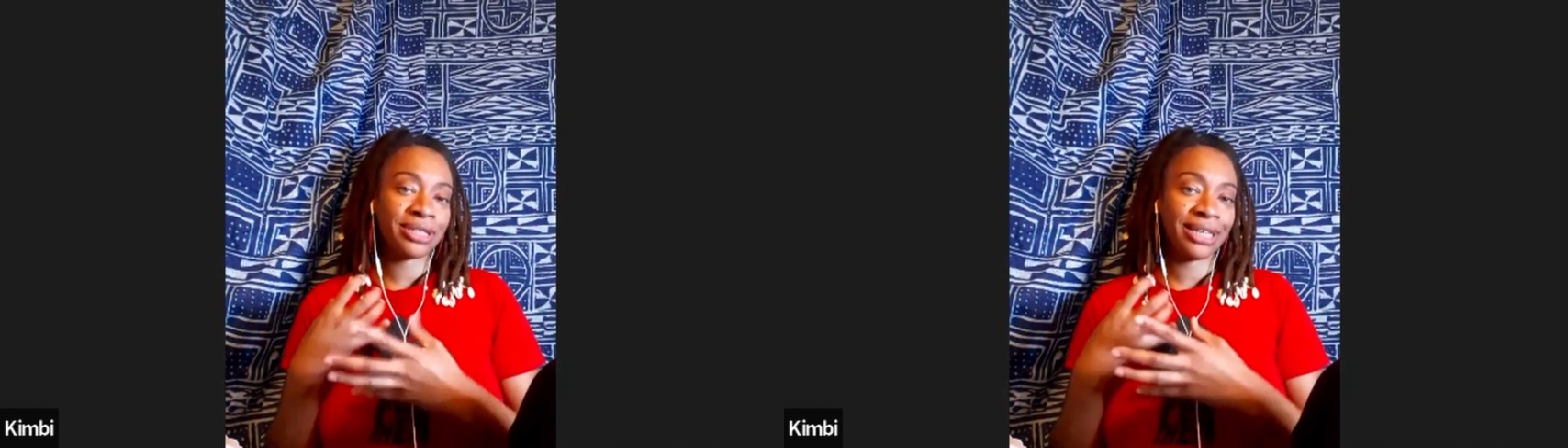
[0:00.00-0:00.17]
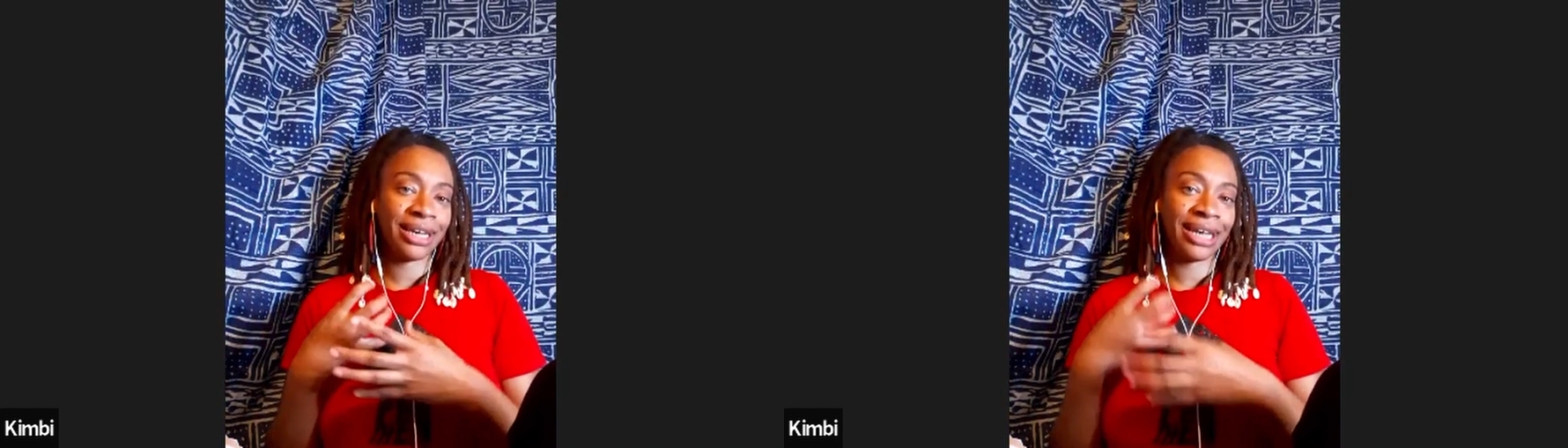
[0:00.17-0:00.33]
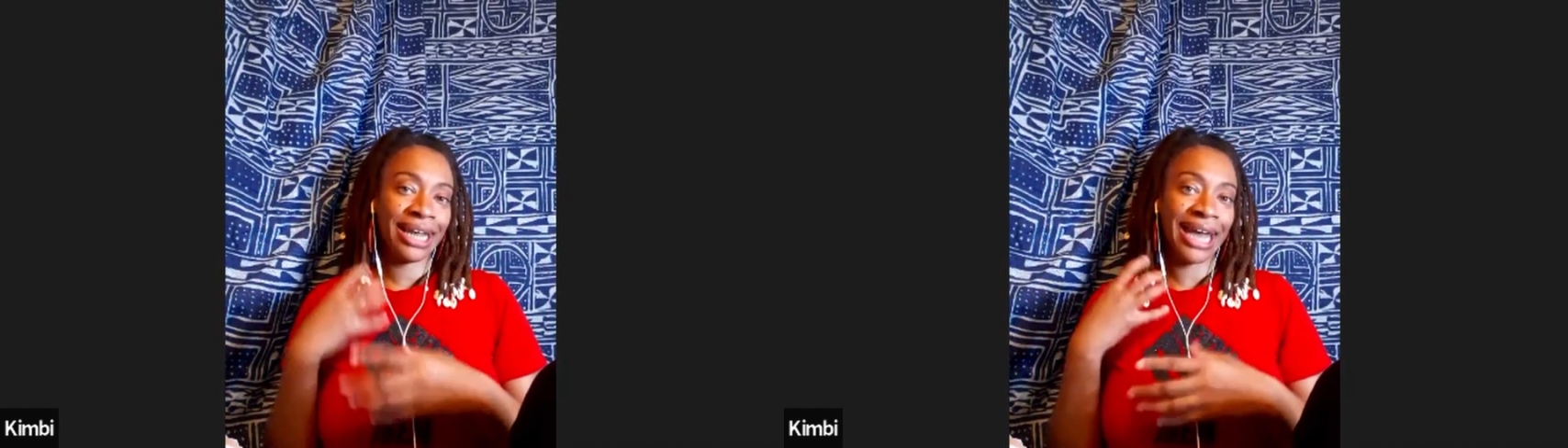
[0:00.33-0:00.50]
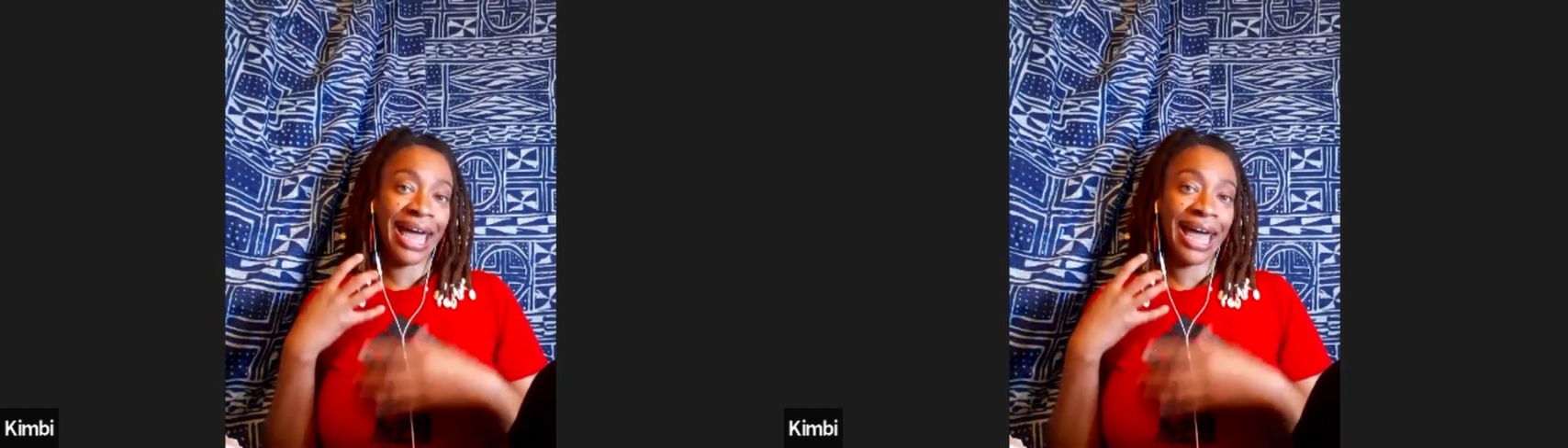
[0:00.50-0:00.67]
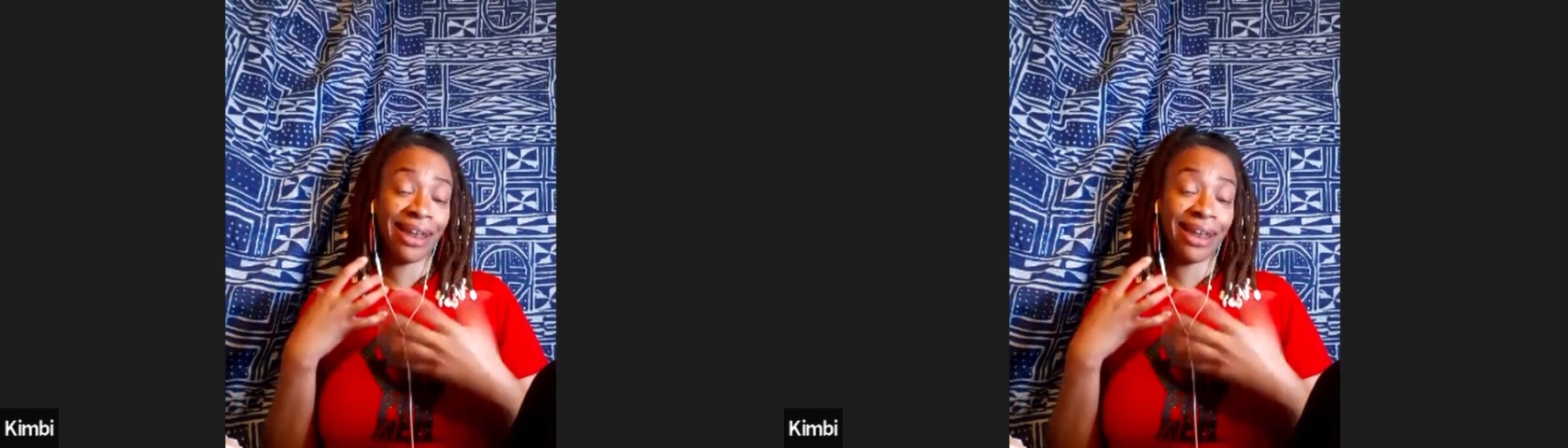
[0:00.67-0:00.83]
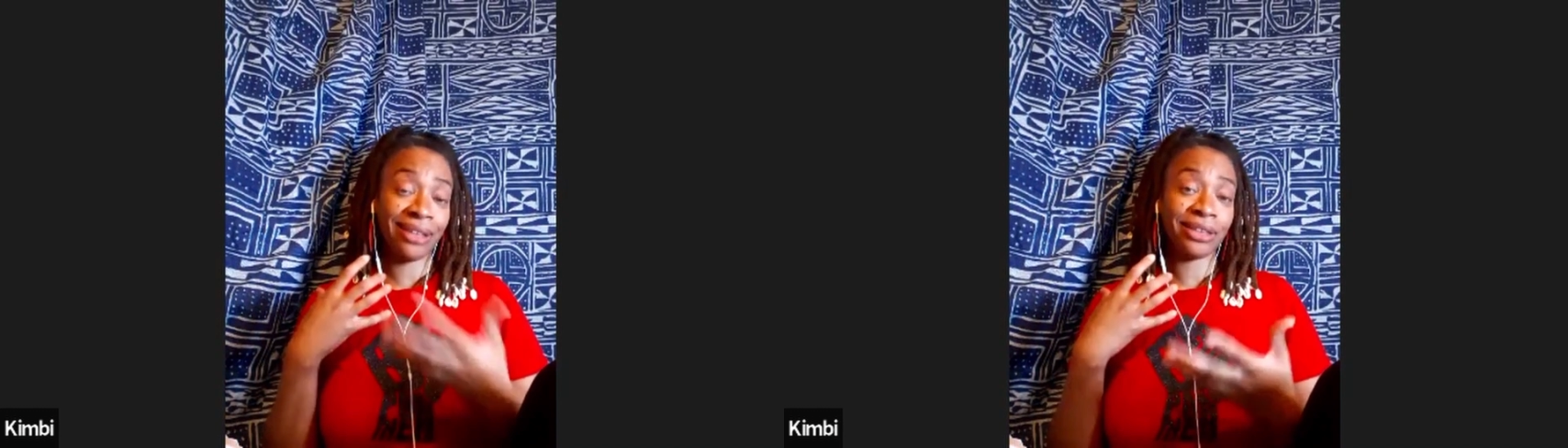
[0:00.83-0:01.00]
and I
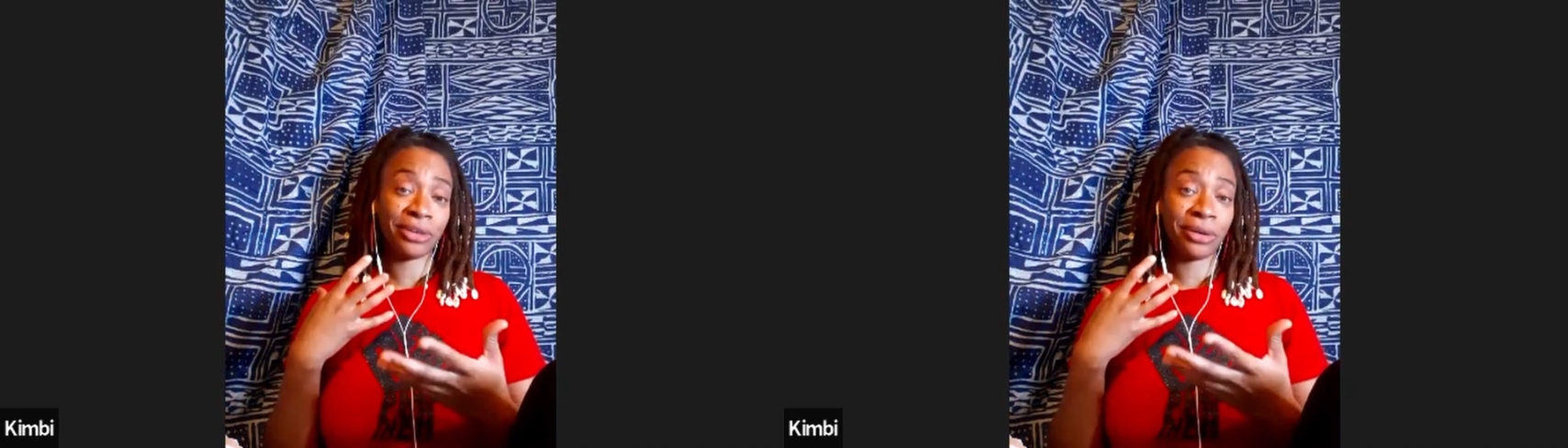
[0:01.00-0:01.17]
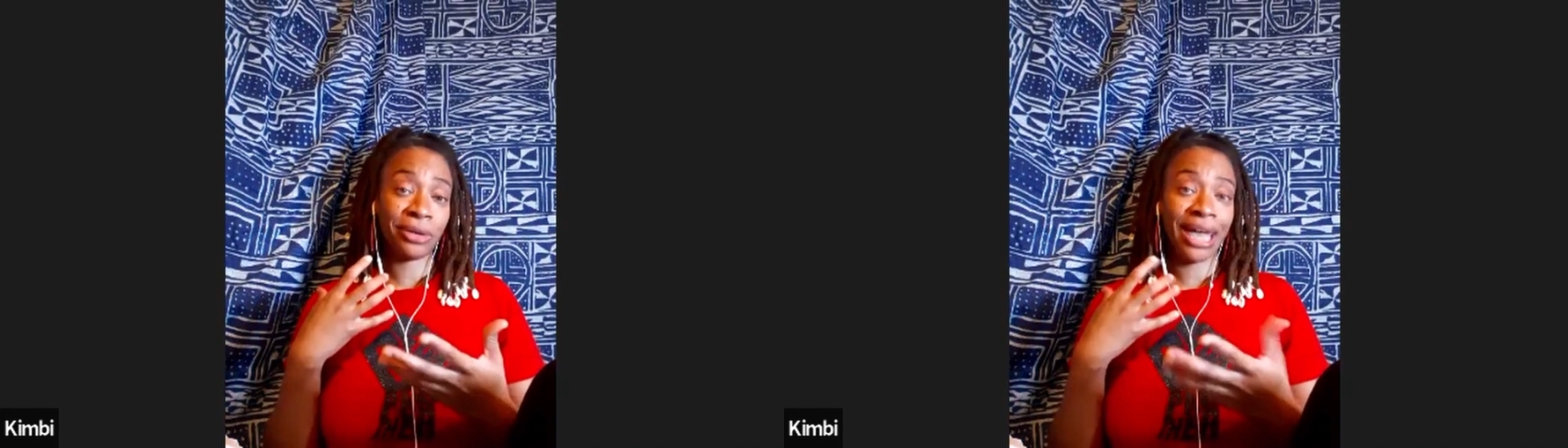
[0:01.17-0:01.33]
had a little,